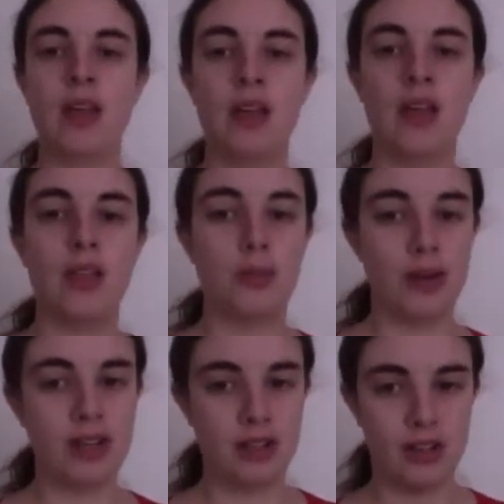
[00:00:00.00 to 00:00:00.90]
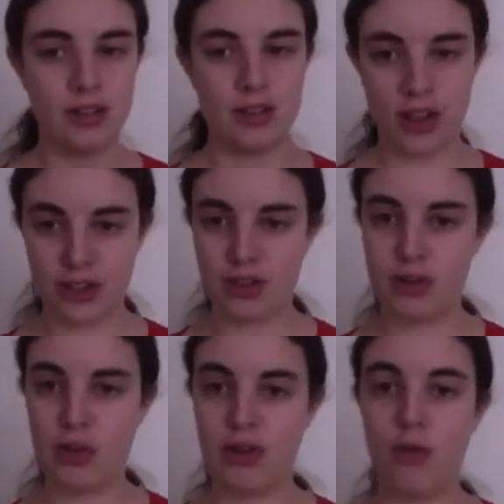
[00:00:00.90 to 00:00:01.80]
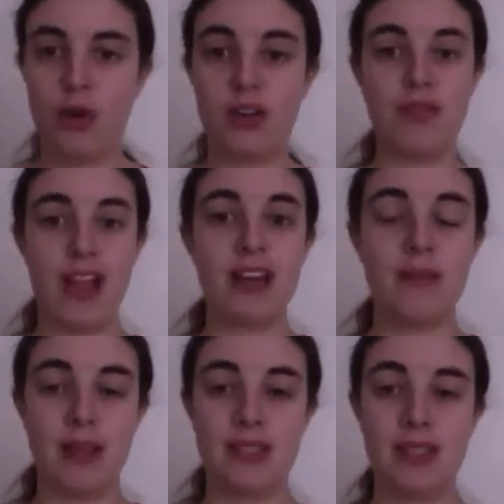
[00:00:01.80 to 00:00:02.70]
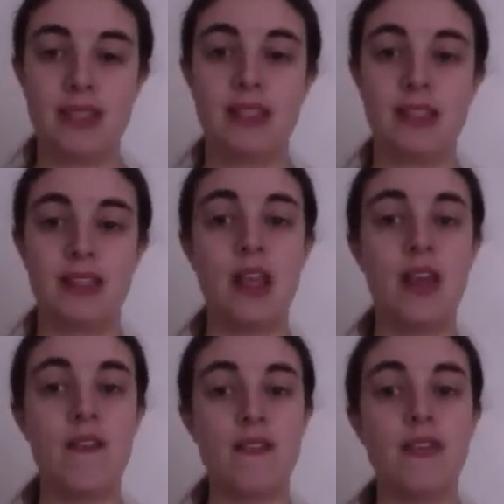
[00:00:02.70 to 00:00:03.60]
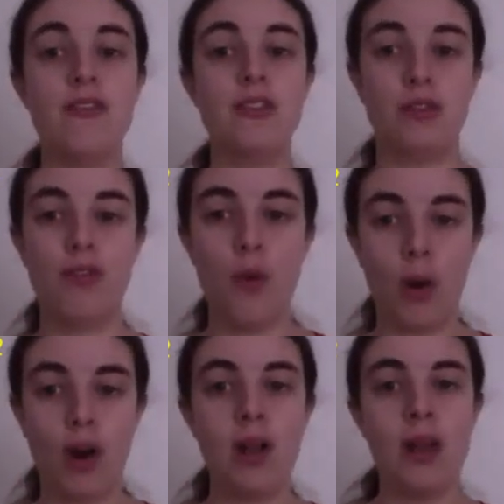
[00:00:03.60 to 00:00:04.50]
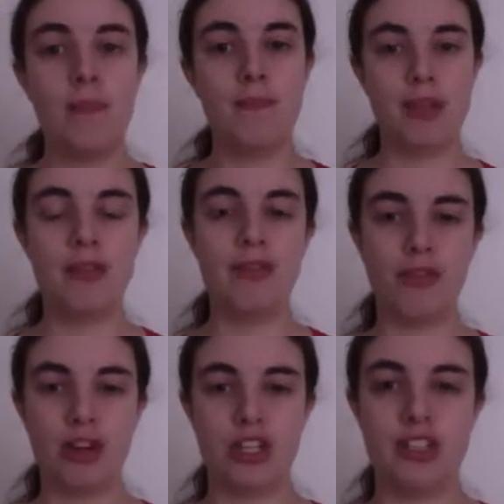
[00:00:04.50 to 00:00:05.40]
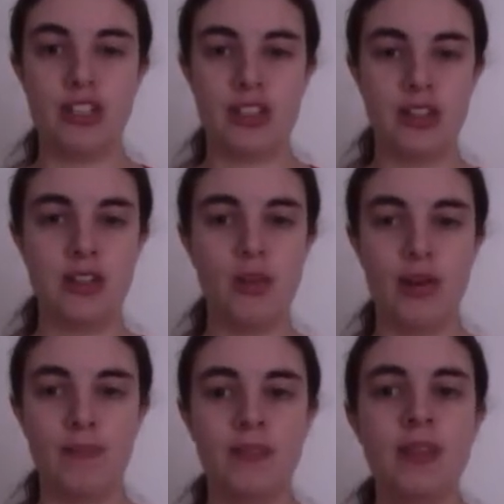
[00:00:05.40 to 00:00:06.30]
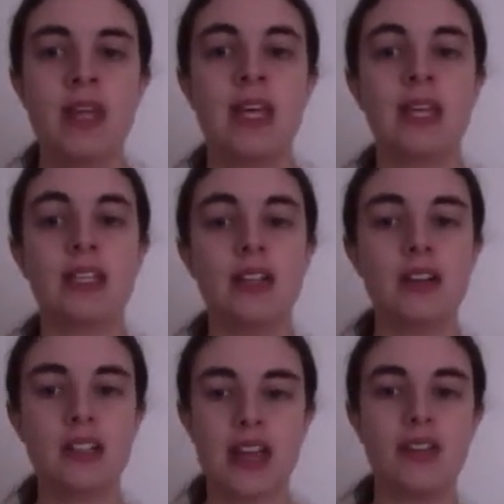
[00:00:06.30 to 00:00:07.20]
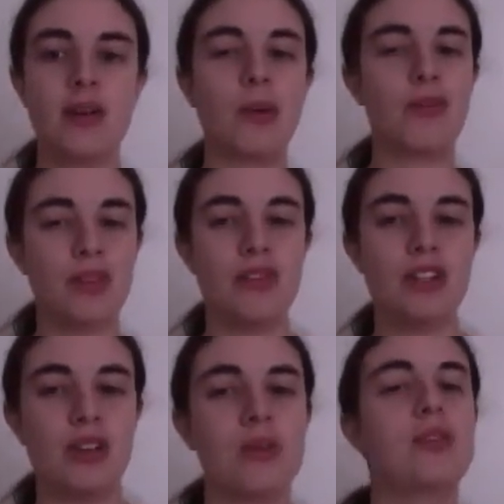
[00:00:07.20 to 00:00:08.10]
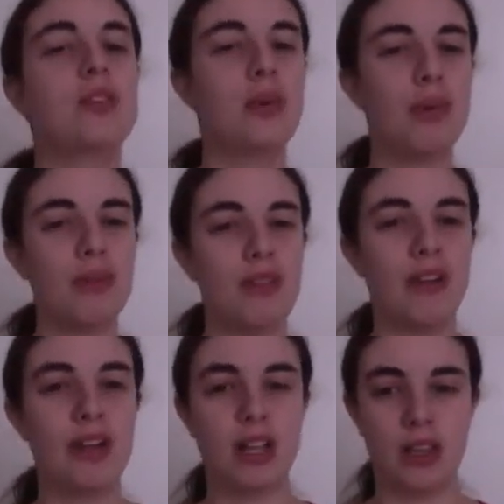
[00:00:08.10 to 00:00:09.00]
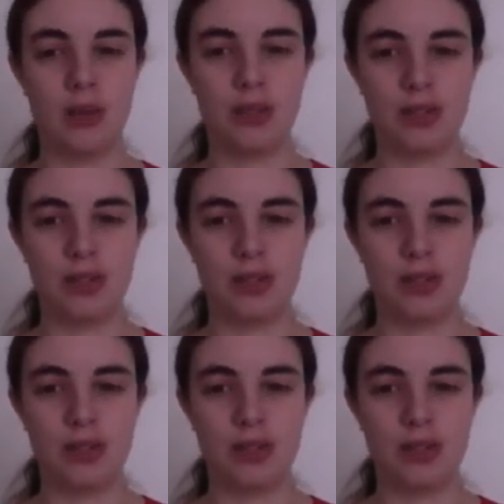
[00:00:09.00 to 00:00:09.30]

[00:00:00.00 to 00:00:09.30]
324 divided by 6 is 54 big fridges in the dorm. It turns out there were 52, so we were very close.